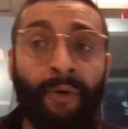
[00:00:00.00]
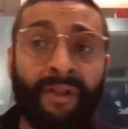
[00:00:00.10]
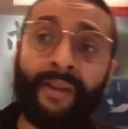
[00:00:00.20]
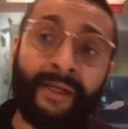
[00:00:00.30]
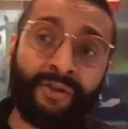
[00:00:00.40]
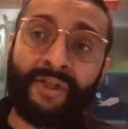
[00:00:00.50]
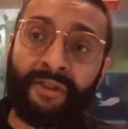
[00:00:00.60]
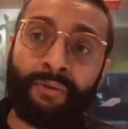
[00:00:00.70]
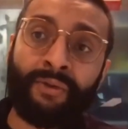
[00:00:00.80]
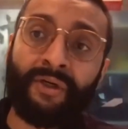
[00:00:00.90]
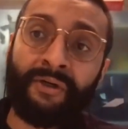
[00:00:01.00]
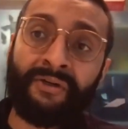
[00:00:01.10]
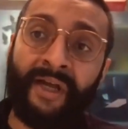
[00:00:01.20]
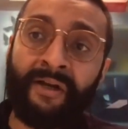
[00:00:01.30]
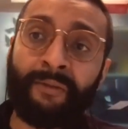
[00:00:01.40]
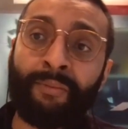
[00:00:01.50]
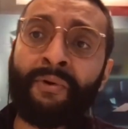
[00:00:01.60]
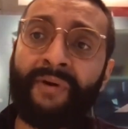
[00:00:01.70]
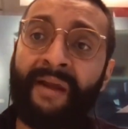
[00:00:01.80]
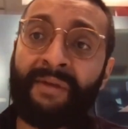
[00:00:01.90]
One of the lectures I do here near the end of the
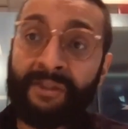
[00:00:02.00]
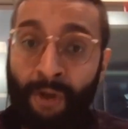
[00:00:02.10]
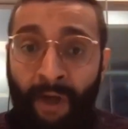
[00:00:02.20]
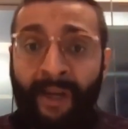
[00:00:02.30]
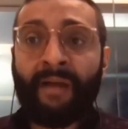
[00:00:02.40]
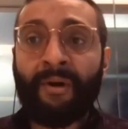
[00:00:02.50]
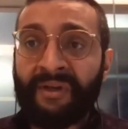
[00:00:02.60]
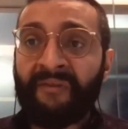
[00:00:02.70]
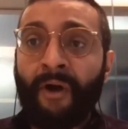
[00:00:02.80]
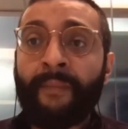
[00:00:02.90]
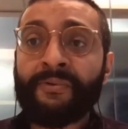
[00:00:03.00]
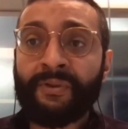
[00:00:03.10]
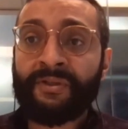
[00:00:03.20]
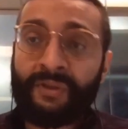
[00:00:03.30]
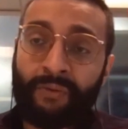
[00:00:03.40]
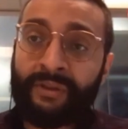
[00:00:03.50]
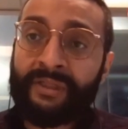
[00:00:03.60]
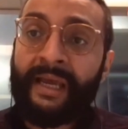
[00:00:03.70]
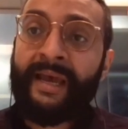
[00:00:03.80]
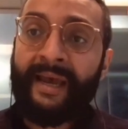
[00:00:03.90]
program is talking about DevOps with the
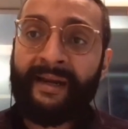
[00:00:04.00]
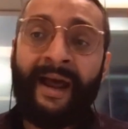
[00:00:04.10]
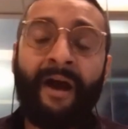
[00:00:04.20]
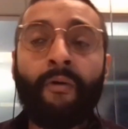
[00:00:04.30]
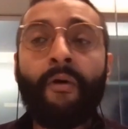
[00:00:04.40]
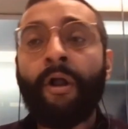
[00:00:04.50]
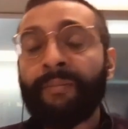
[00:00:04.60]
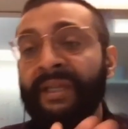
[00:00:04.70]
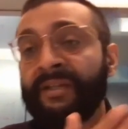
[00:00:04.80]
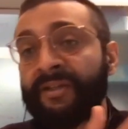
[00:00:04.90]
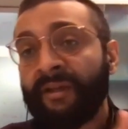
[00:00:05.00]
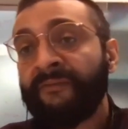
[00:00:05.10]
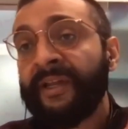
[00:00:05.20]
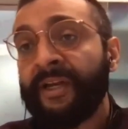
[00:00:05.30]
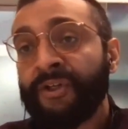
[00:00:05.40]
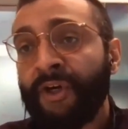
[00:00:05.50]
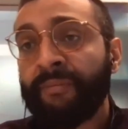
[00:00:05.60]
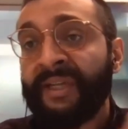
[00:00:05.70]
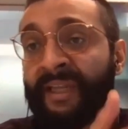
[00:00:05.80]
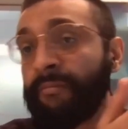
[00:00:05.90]
students and how, albeit it's a conflated
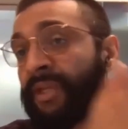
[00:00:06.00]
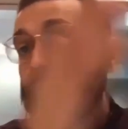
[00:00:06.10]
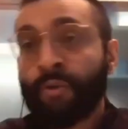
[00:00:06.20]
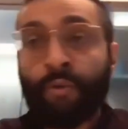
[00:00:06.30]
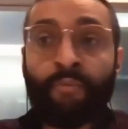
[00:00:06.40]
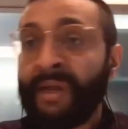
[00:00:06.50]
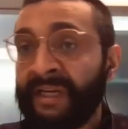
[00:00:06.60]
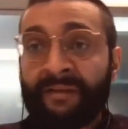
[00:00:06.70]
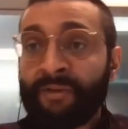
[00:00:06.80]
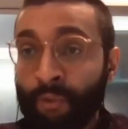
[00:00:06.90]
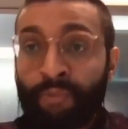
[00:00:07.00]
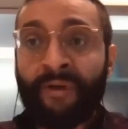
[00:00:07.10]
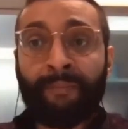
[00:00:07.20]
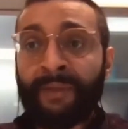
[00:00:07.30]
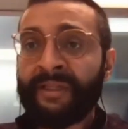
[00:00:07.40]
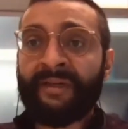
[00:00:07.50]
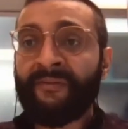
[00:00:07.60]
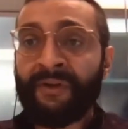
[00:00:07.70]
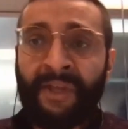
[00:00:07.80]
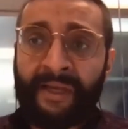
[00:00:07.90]
term that can mean two completely
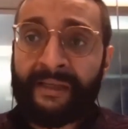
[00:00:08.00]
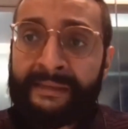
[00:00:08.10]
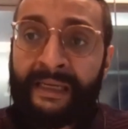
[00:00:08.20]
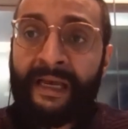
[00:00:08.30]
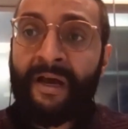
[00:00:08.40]
different things.